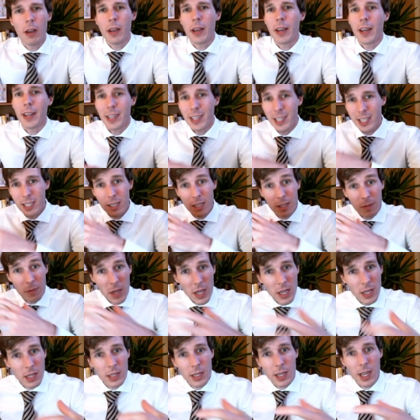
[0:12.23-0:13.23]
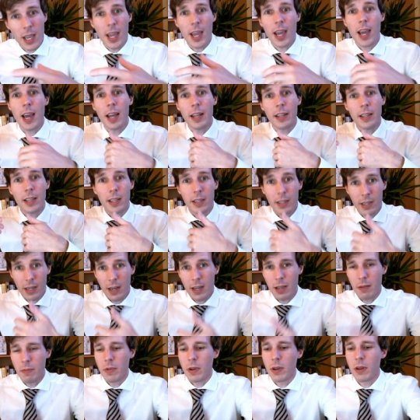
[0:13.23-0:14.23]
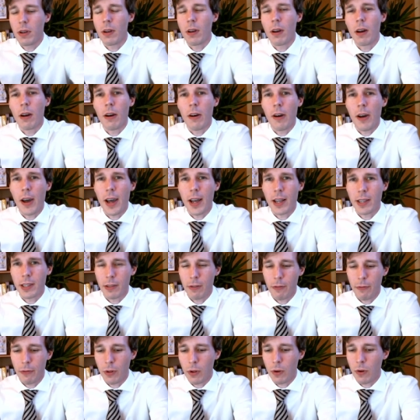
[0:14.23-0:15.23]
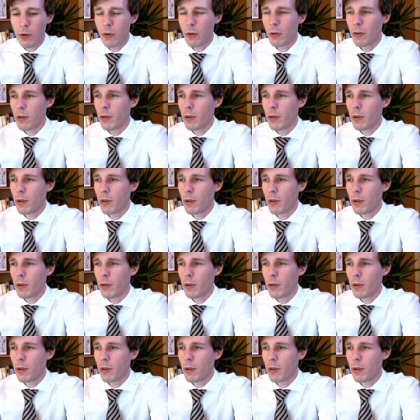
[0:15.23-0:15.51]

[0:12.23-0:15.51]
in space and in time uh, as the flow